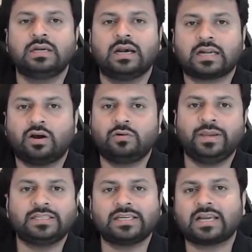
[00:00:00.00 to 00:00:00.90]
account
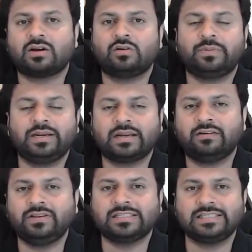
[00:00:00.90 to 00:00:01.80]
pay check, account pay
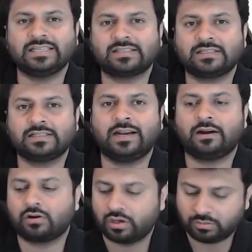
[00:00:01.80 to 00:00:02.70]
draft, ECS, such as
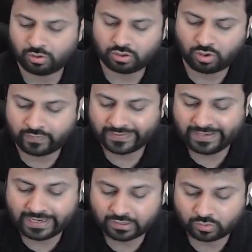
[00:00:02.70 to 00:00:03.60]
electronic mode, or
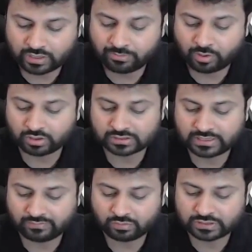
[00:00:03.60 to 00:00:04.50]
electoral bonds. They
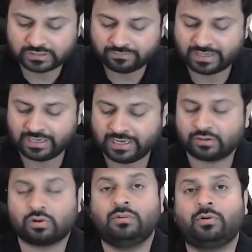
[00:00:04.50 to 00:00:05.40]
have to receive by
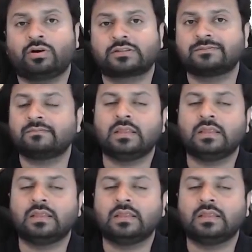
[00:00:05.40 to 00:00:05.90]
electoral bonds.